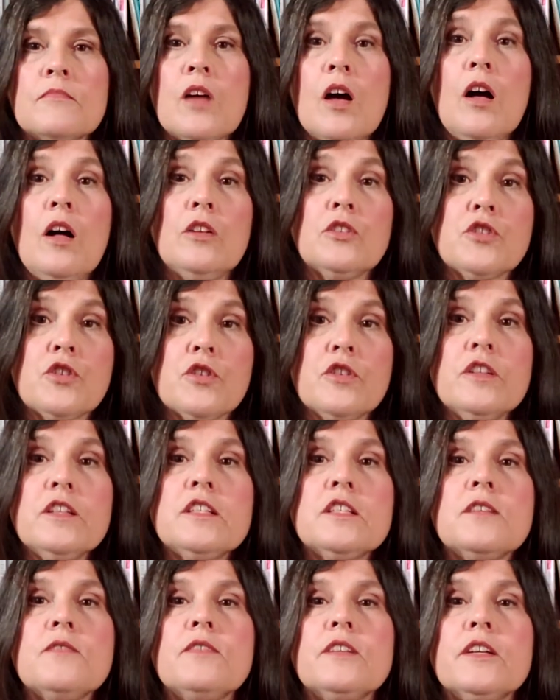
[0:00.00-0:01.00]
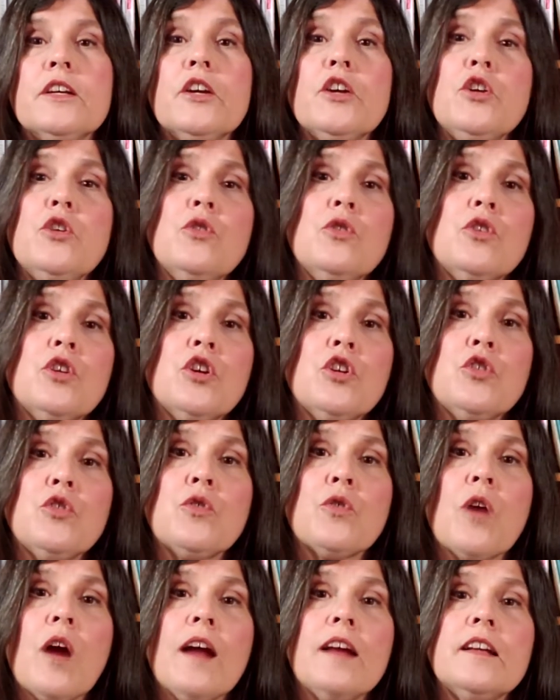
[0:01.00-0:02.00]
Alternatively, you can
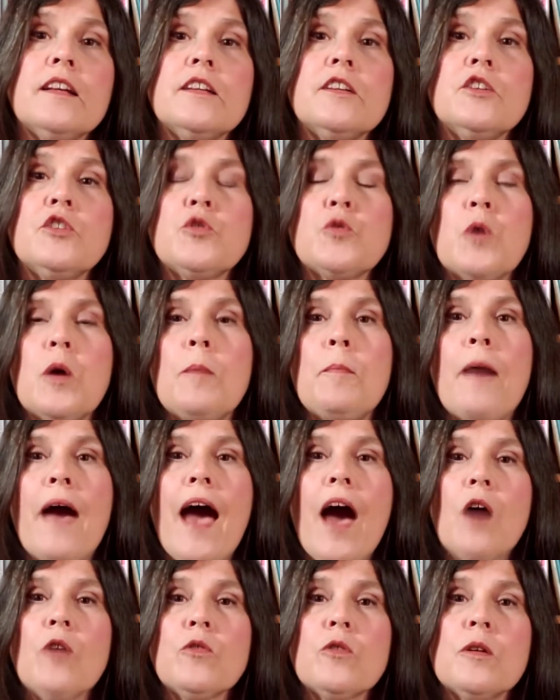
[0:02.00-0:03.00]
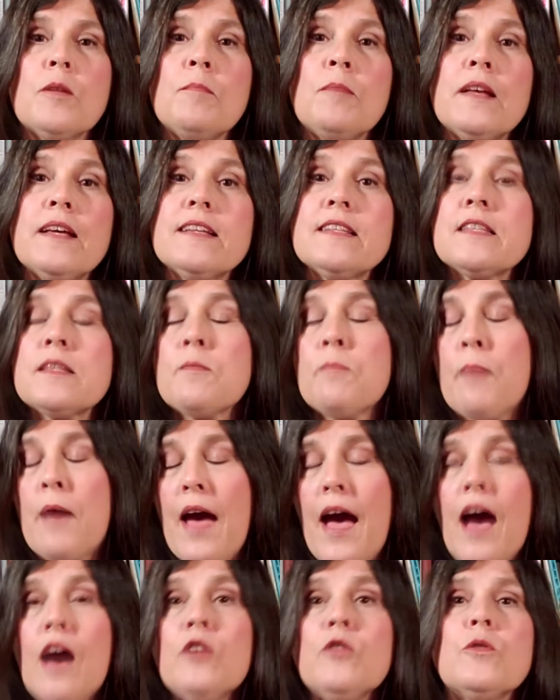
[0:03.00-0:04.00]
grind it into a powder and place the
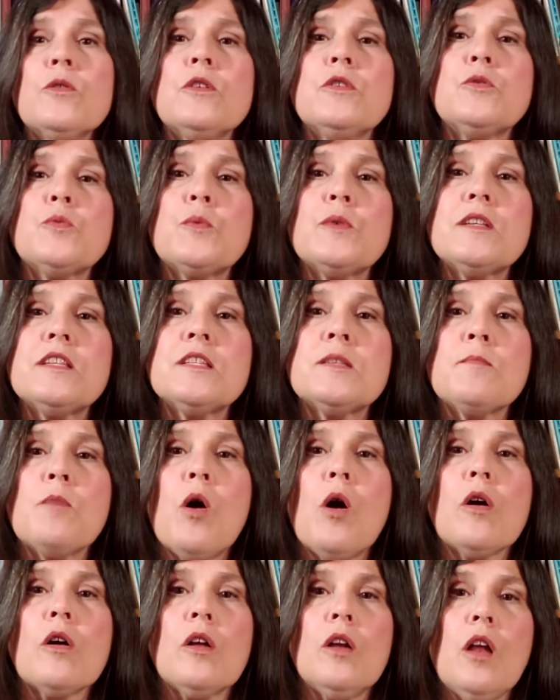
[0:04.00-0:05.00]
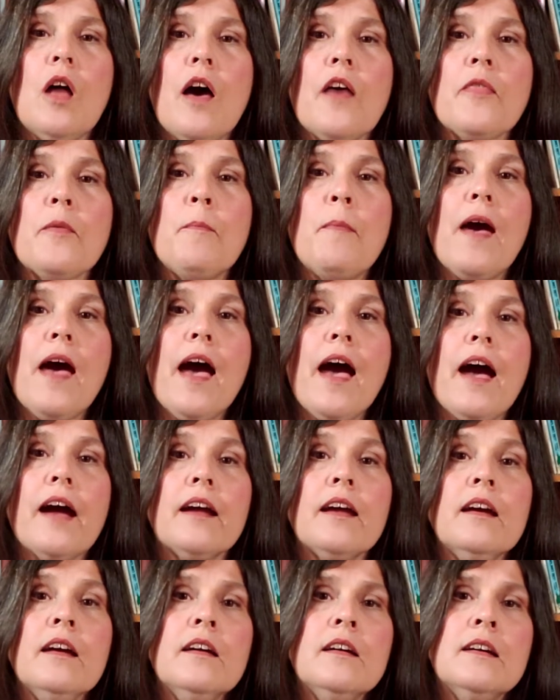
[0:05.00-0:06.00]
powder into a small cloth
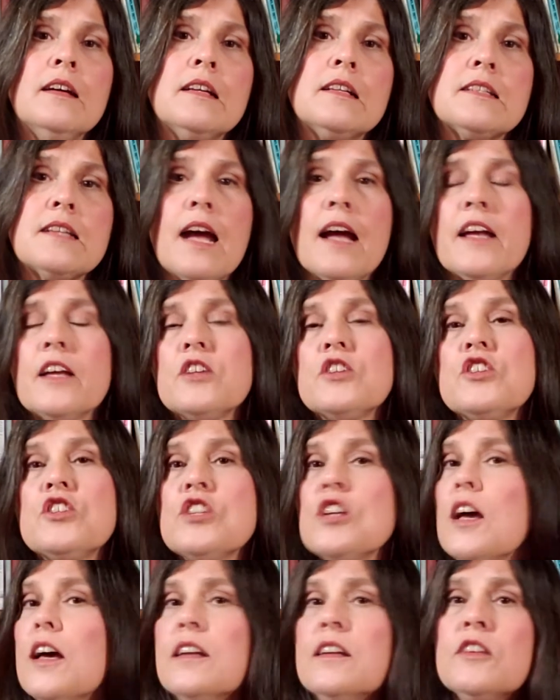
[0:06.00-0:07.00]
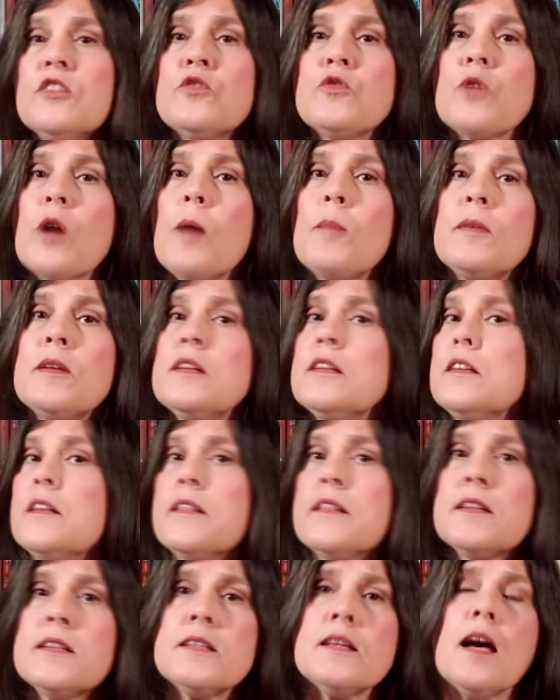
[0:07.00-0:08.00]
bag, tie it shut, and drop it into
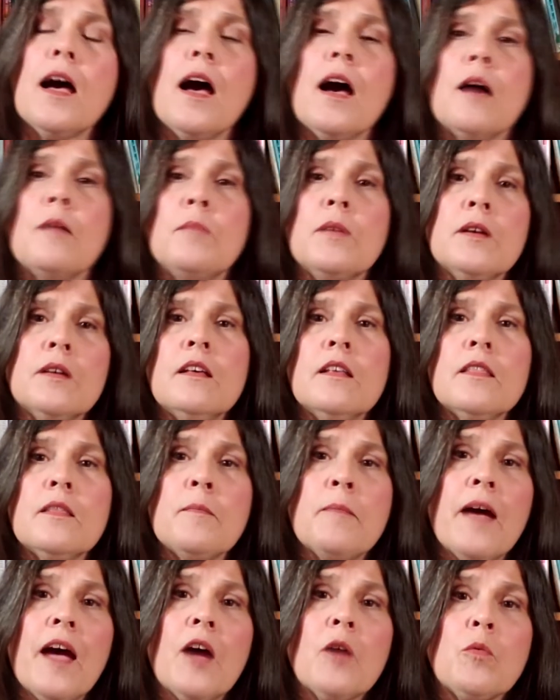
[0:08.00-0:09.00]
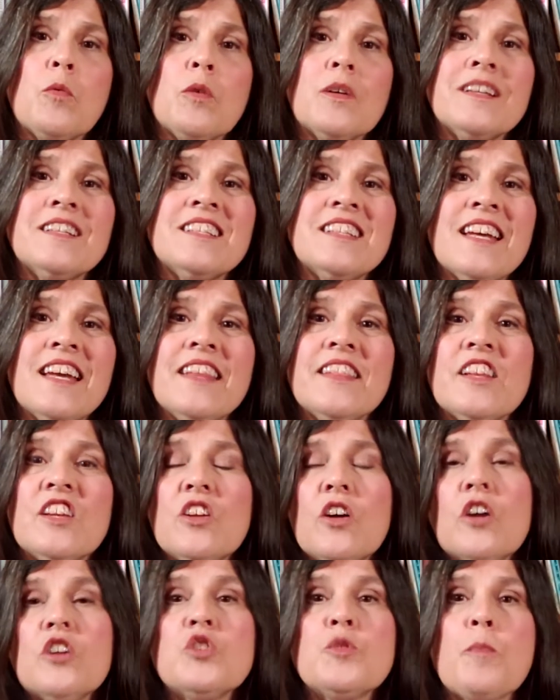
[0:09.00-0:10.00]
the tub. The bag will contain the
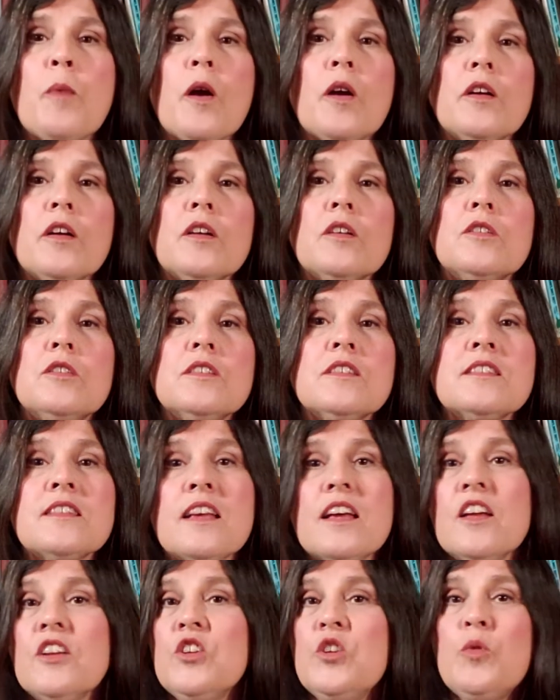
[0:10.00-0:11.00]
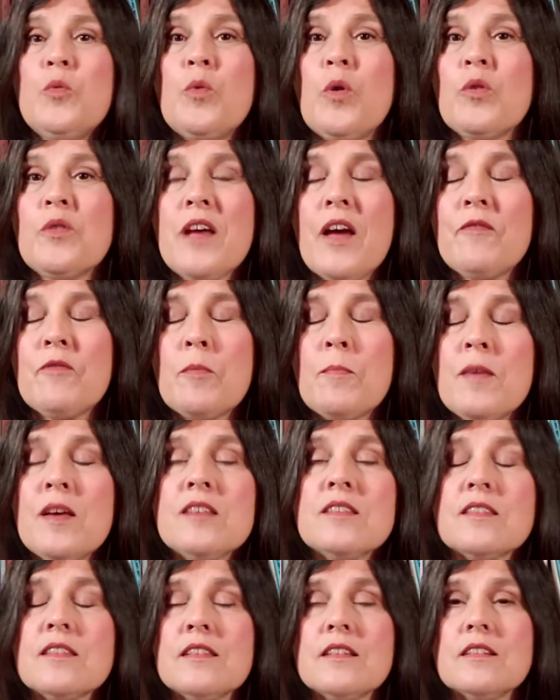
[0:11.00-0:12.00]
large particles and you won't have a
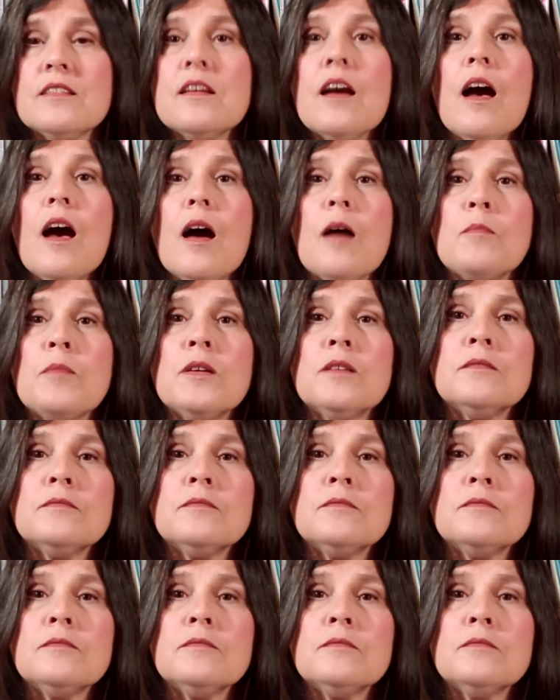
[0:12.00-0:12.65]
mess in the tub.